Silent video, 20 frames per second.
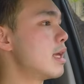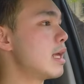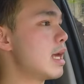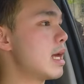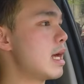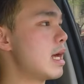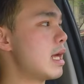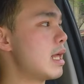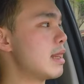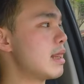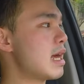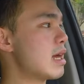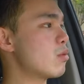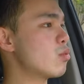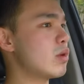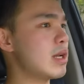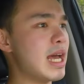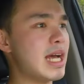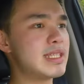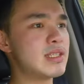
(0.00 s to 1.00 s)
That
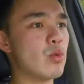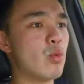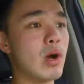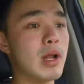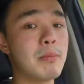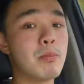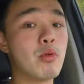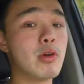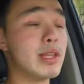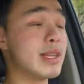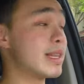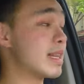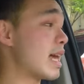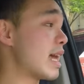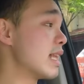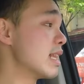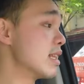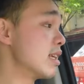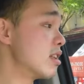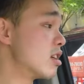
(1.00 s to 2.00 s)
one has a
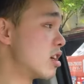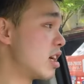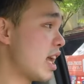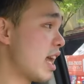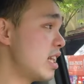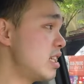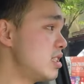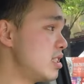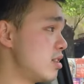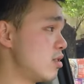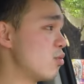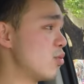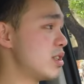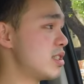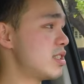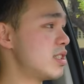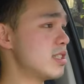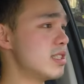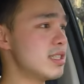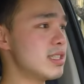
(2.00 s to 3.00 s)
1.9 liter engine,
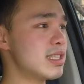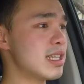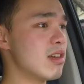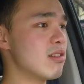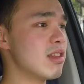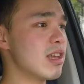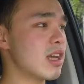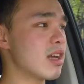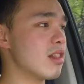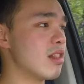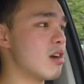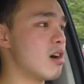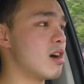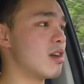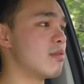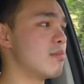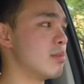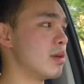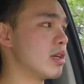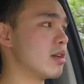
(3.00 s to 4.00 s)
which doesn't sound like a
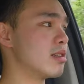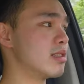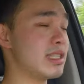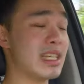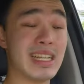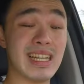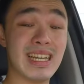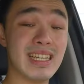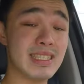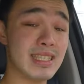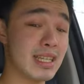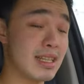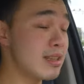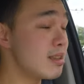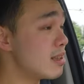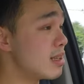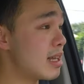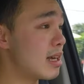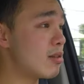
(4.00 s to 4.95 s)
lot because it isn't.